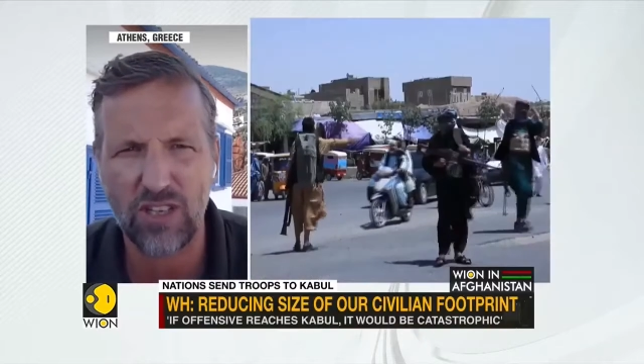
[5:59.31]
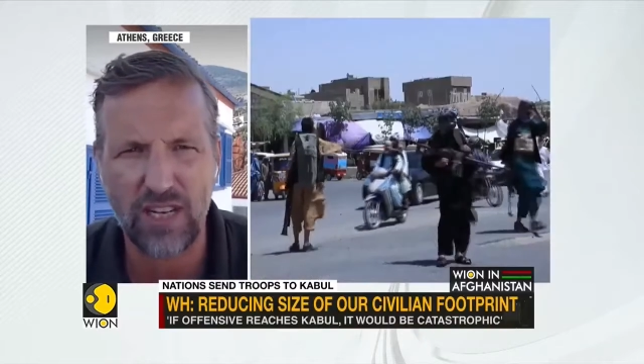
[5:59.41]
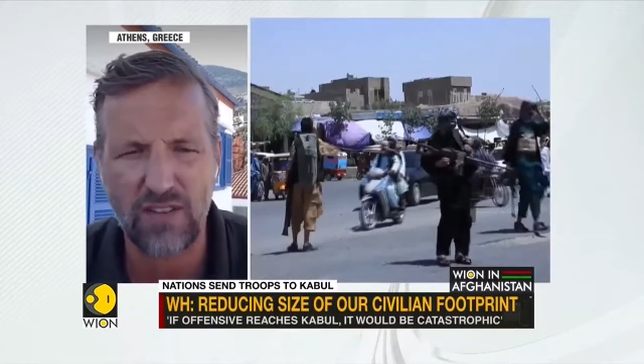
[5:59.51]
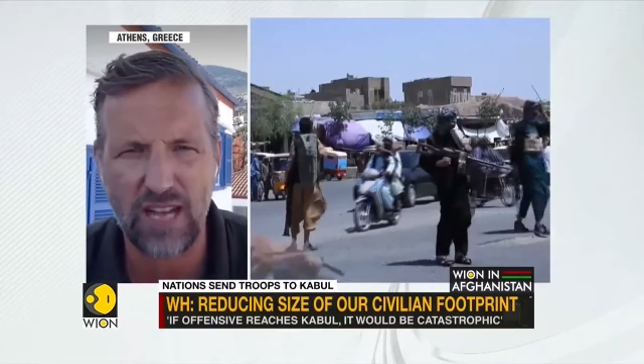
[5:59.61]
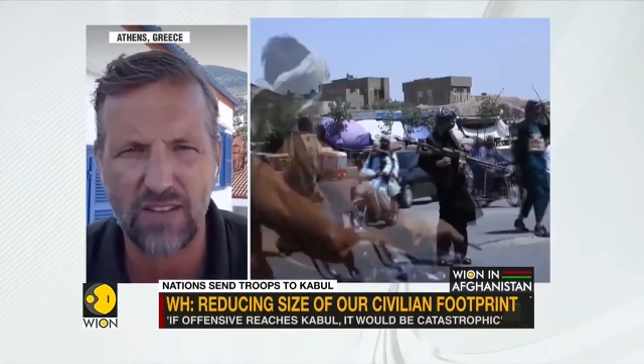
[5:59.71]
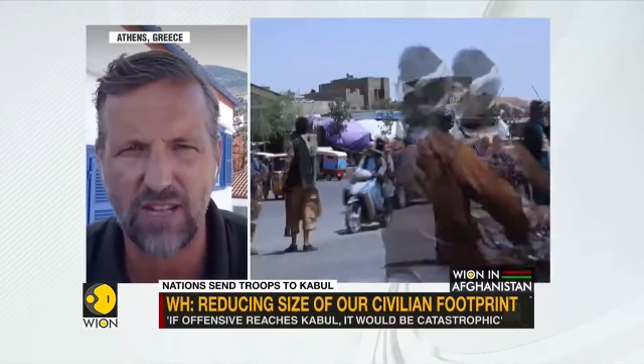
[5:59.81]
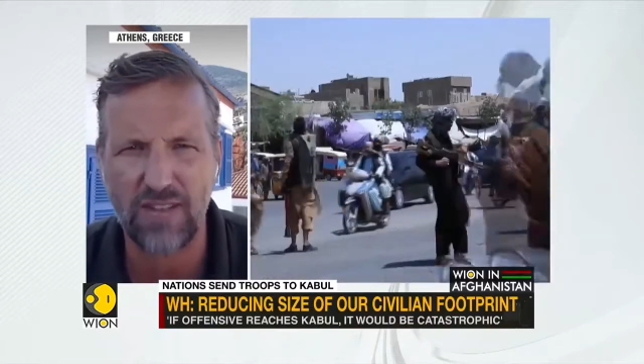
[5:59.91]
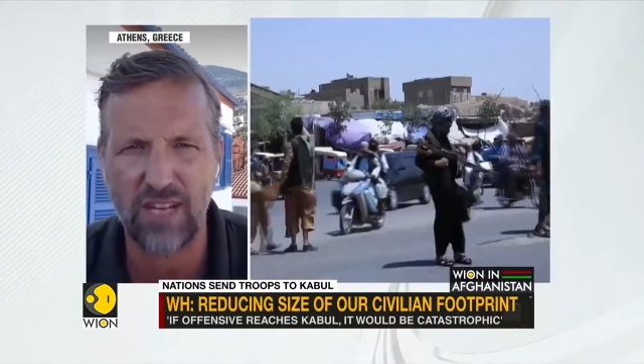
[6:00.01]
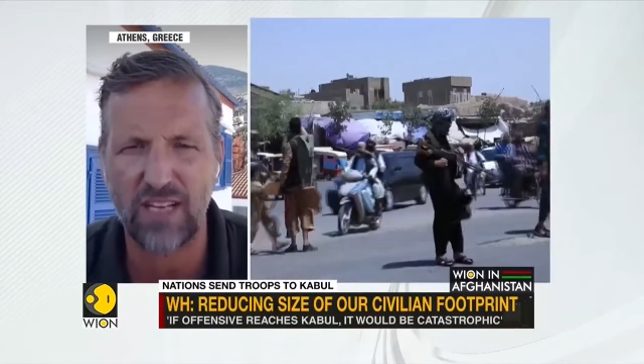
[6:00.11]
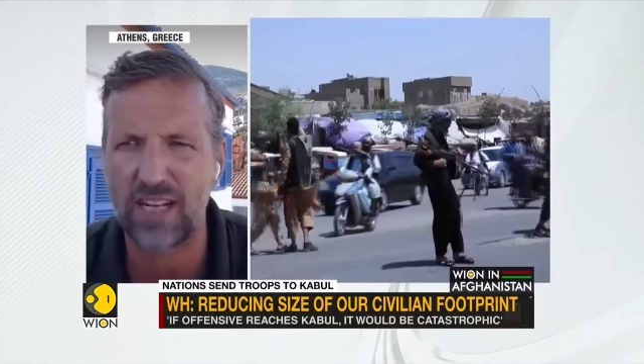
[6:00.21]

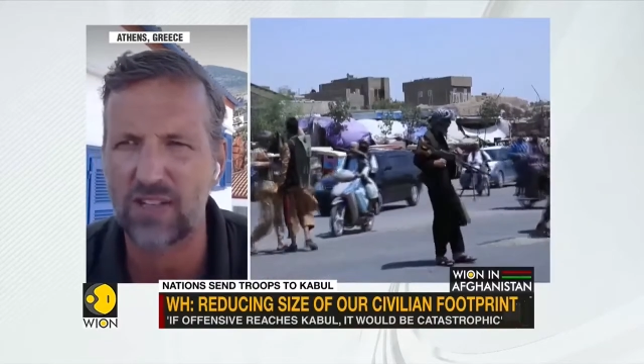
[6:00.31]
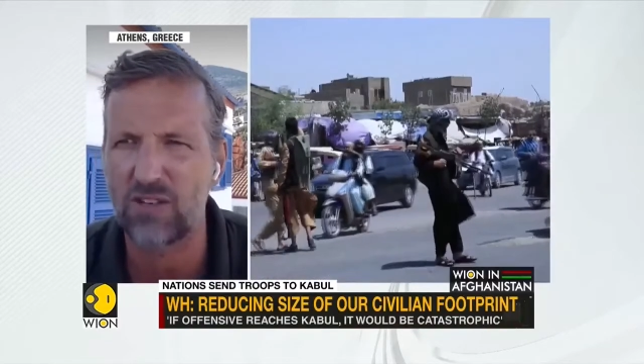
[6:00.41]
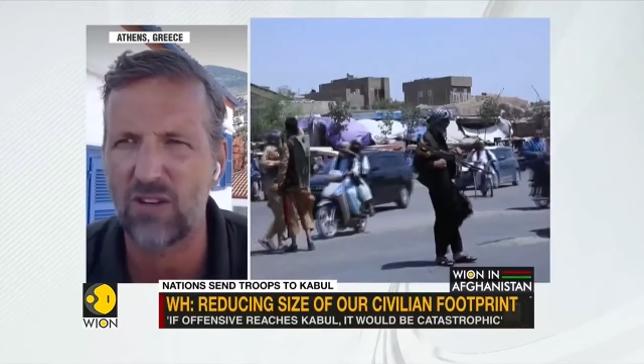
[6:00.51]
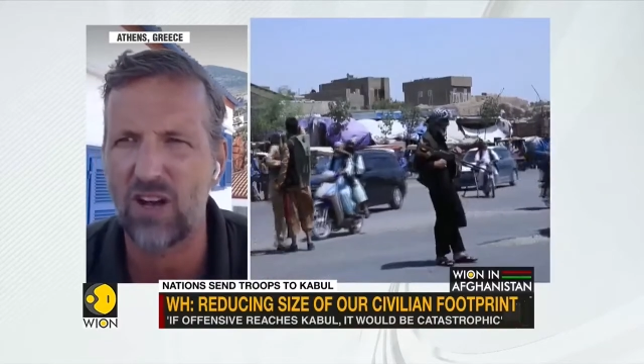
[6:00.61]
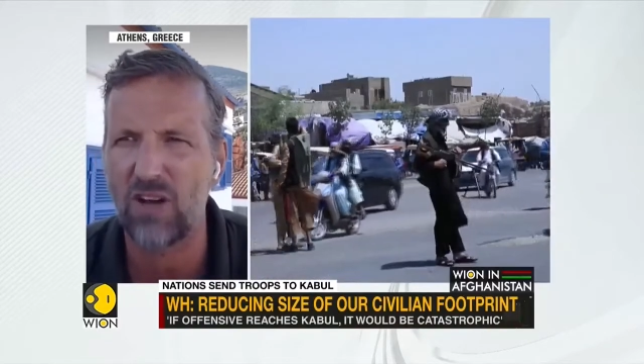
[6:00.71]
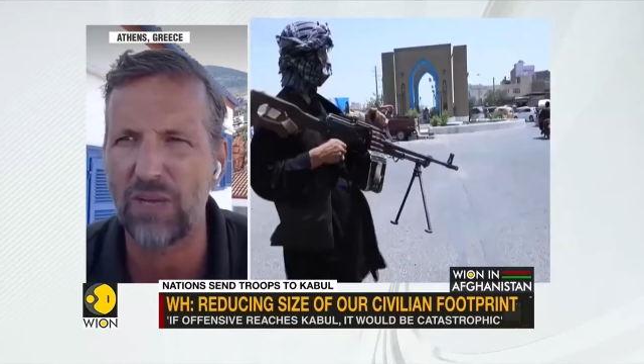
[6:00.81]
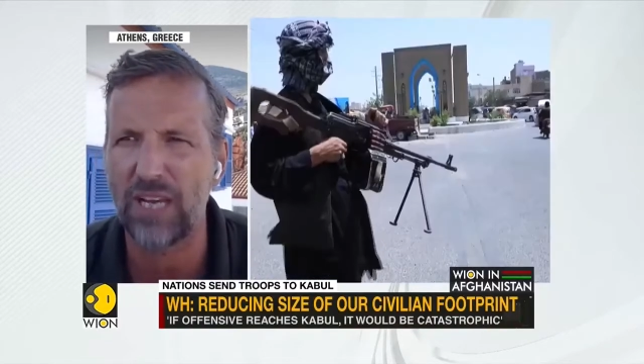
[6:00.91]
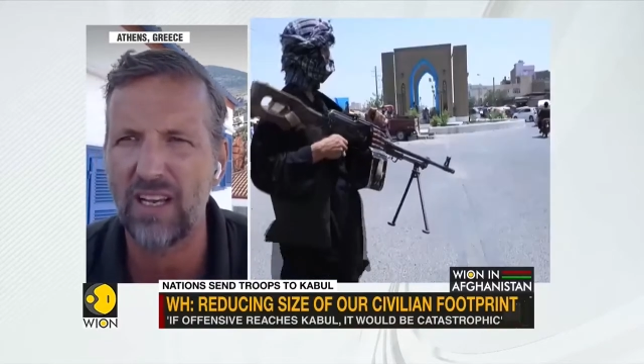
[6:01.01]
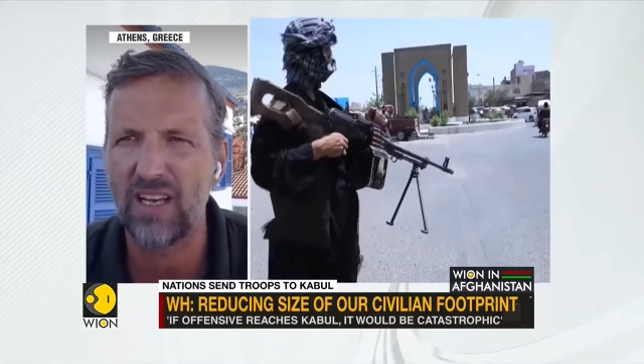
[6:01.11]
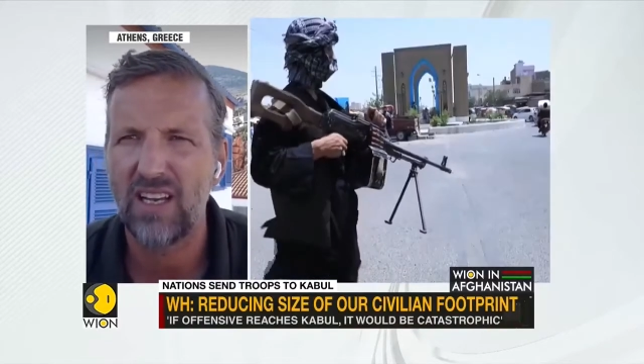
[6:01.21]
180,000 Afghan National
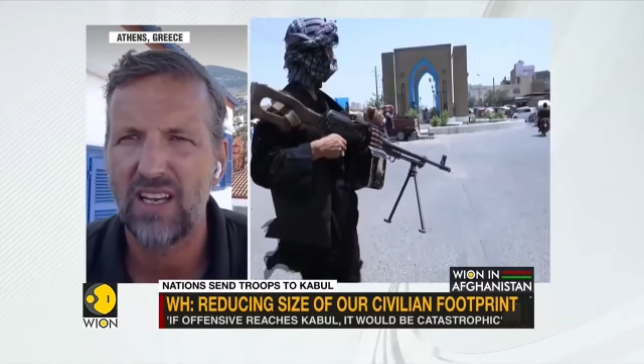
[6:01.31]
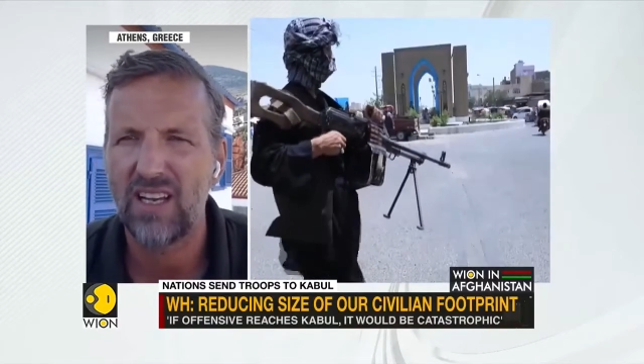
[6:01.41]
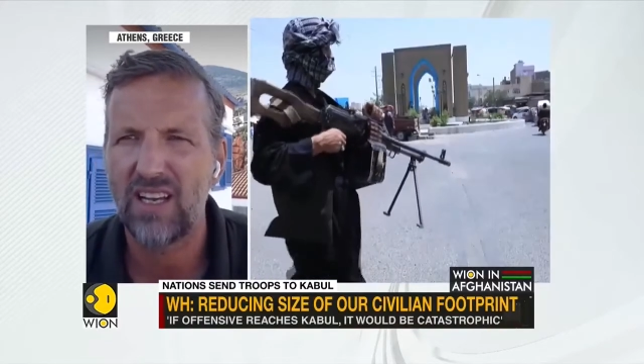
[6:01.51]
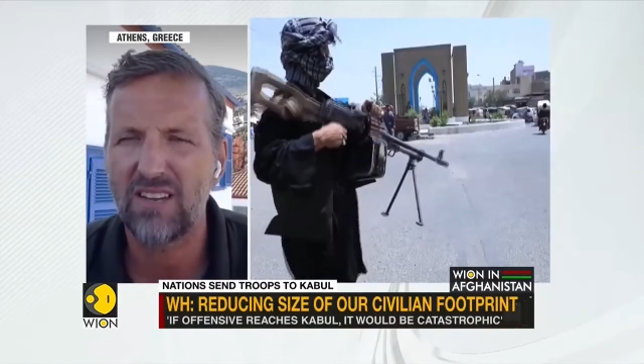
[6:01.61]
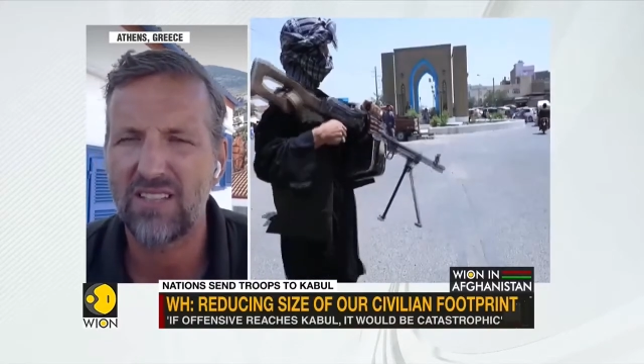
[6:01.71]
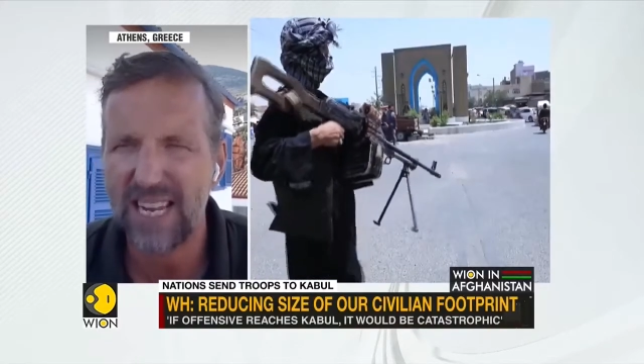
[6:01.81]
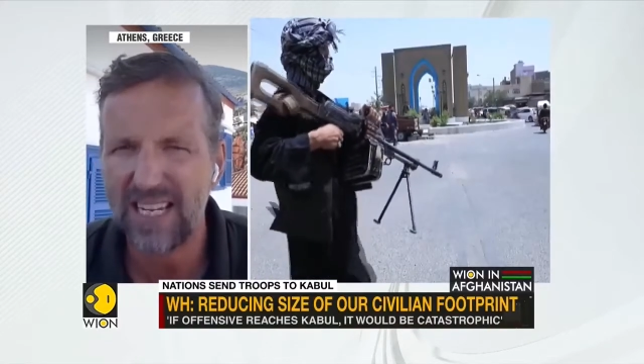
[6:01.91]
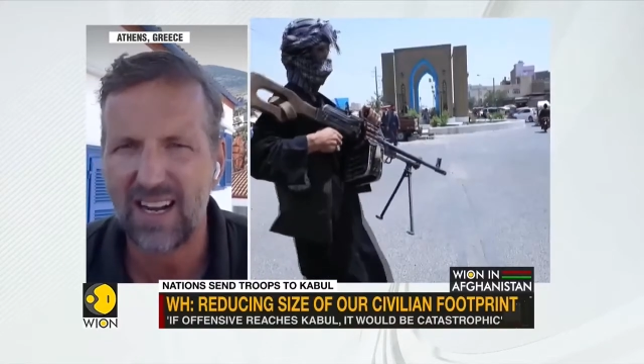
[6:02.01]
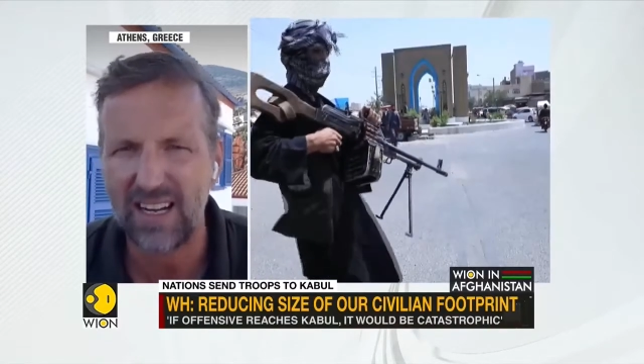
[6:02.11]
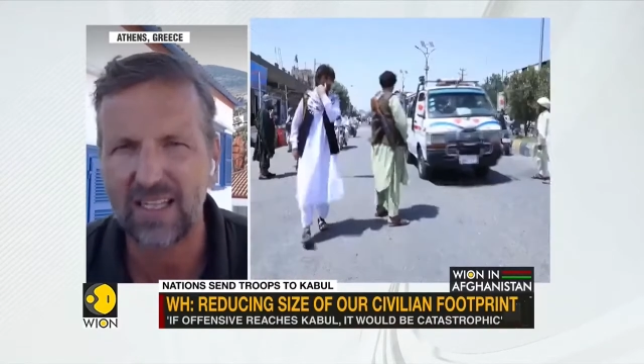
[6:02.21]
Army,
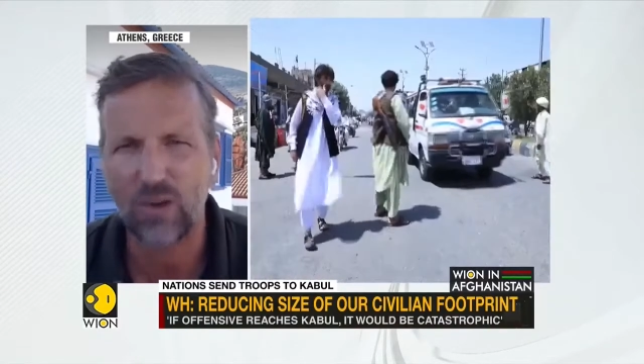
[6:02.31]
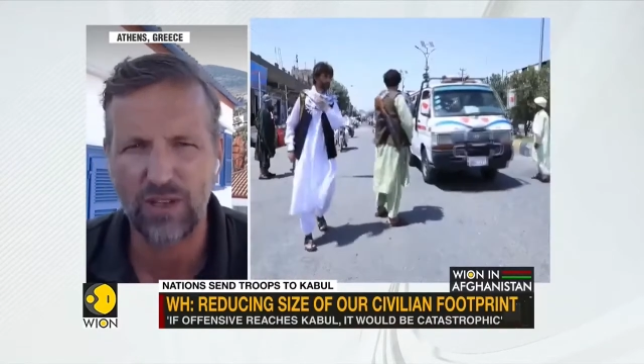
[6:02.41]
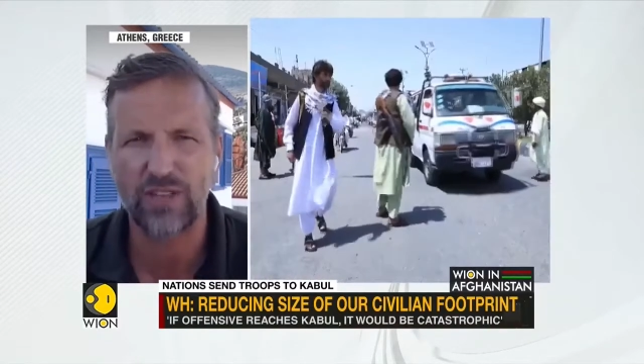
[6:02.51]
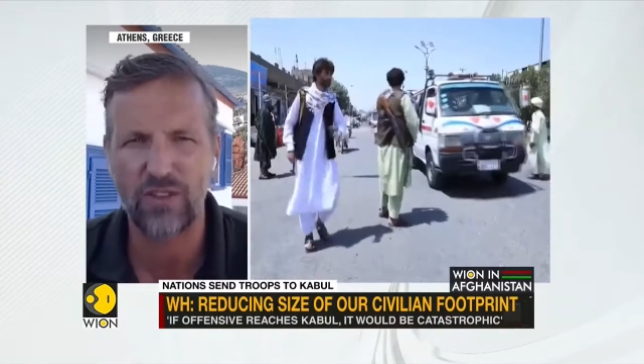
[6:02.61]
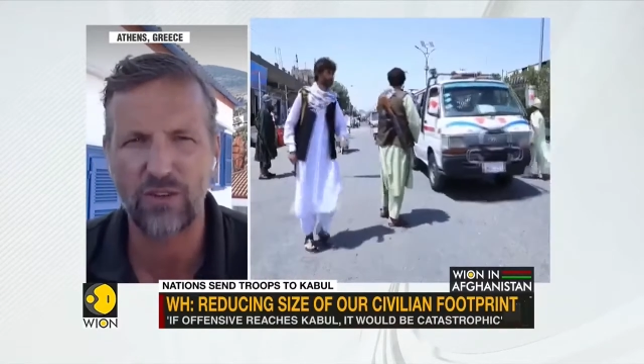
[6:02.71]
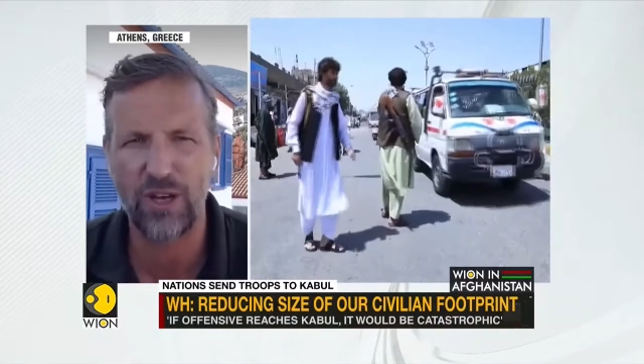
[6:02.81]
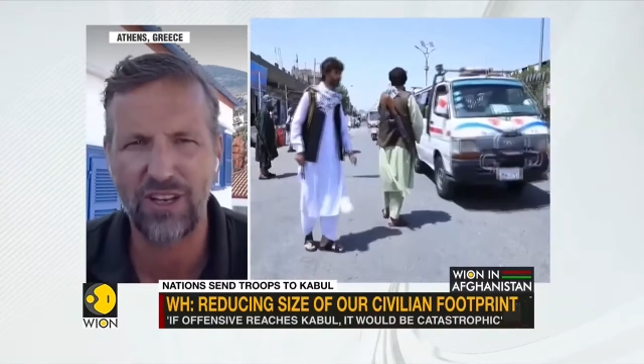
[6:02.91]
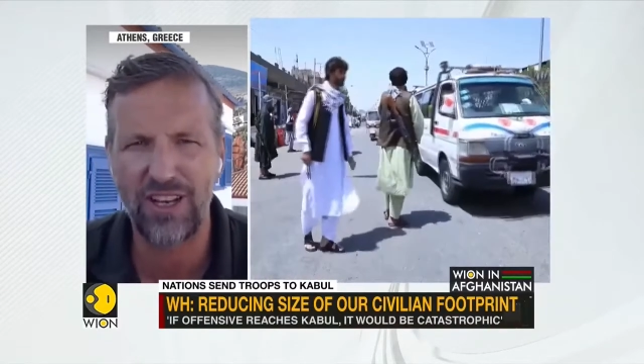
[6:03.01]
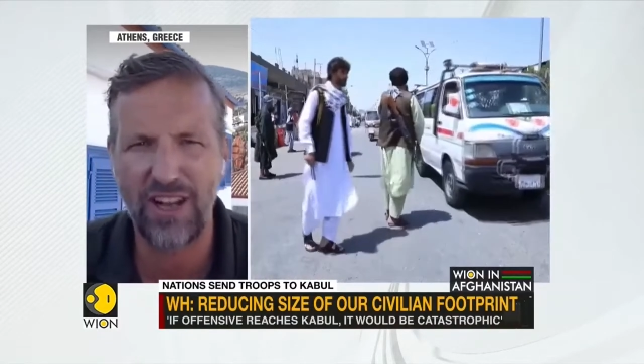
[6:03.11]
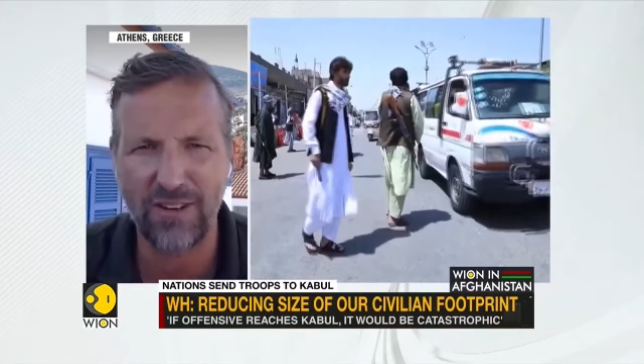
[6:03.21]
technically, according
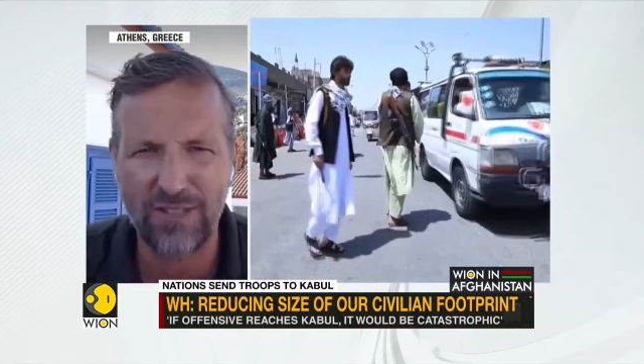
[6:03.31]
to